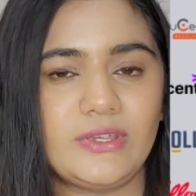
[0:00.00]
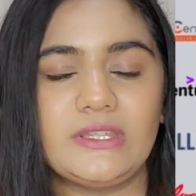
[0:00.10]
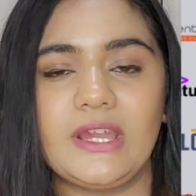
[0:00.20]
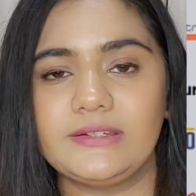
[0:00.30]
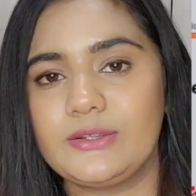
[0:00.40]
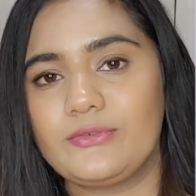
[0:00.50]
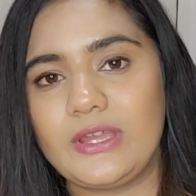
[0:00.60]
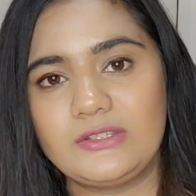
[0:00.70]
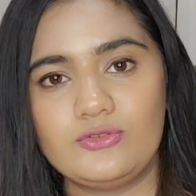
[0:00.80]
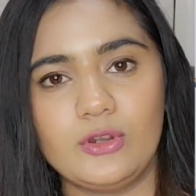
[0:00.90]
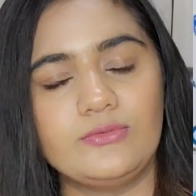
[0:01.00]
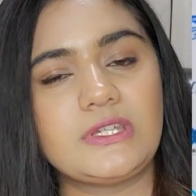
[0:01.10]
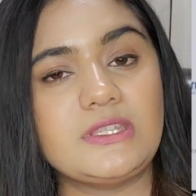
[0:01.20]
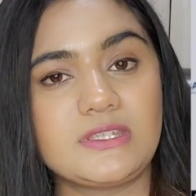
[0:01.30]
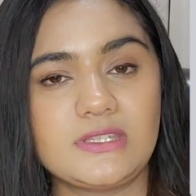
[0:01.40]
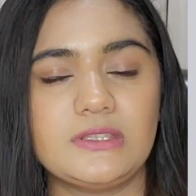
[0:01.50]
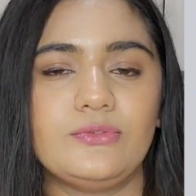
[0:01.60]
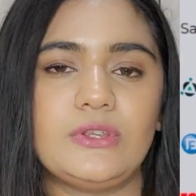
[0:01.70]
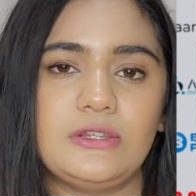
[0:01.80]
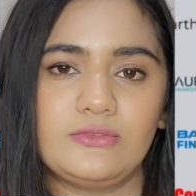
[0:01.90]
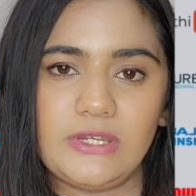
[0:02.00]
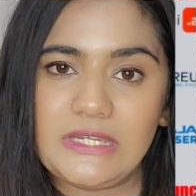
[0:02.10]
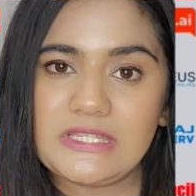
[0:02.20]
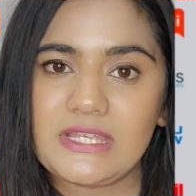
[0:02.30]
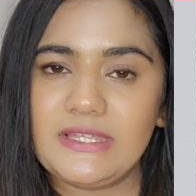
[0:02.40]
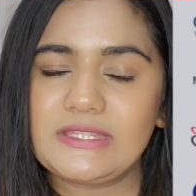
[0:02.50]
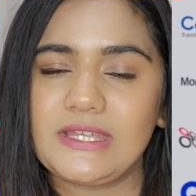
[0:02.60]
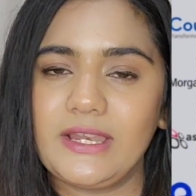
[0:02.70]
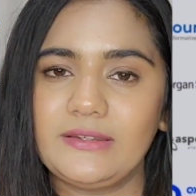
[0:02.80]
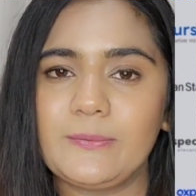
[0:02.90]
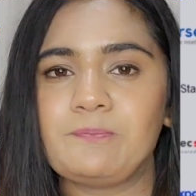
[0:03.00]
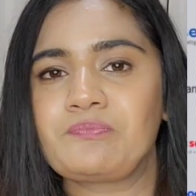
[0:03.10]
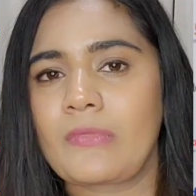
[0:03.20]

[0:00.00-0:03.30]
where they identify the job vacancies in the field of data science. And